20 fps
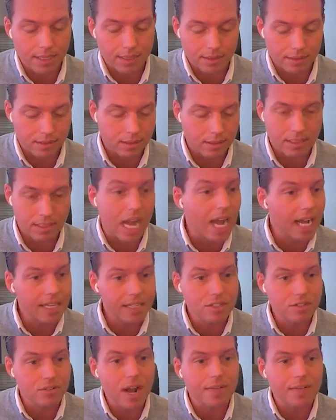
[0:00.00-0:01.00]
stock
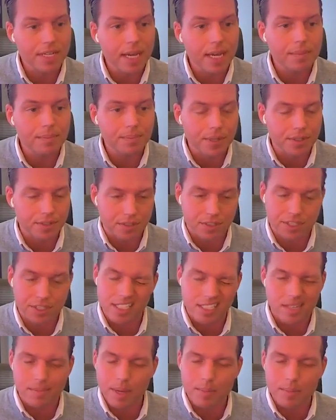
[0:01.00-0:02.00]
is driving up, there's a
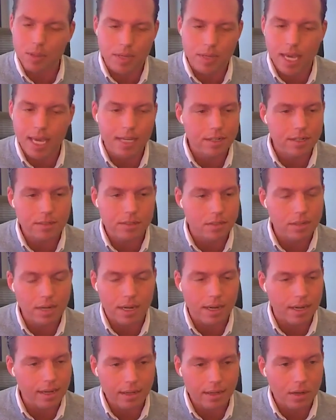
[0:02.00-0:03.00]
chance that maybe you can't
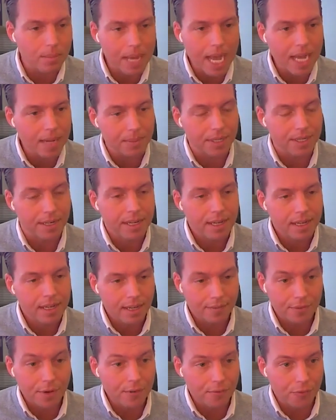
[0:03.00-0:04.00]
go back. But
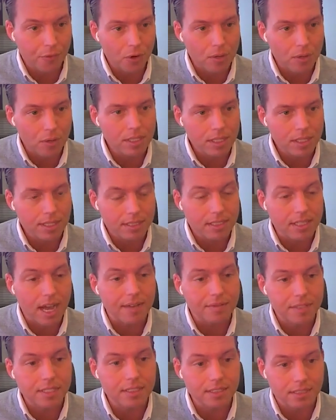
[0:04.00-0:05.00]
if your formula this
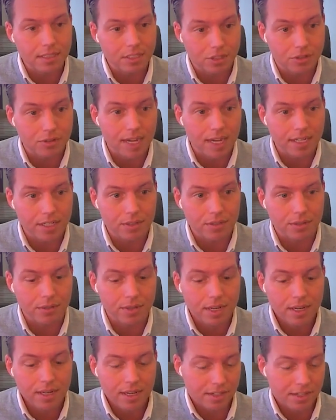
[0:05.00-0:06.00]
offseason is trying
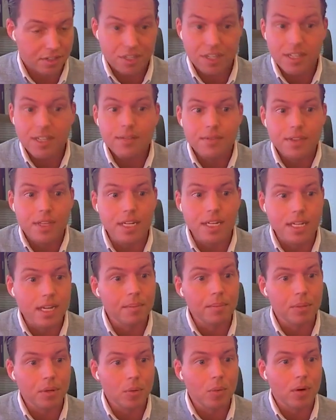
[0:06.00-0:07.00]
to achieve the
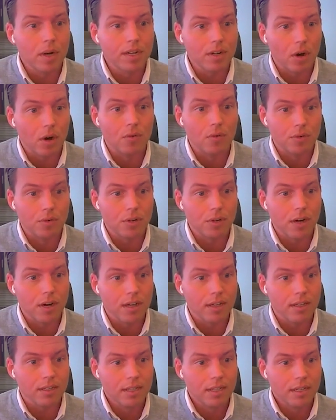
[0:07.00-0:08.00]
number one
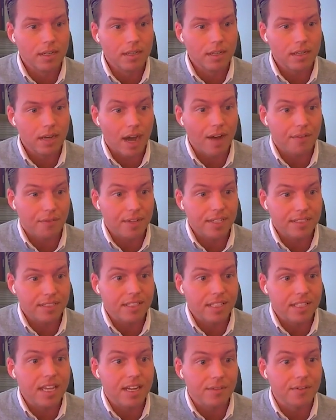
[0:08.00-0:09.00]
overall
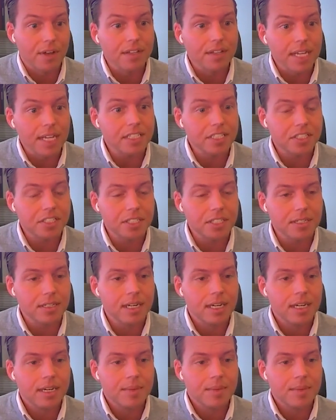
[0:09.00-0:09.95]
offense in the NFL next year,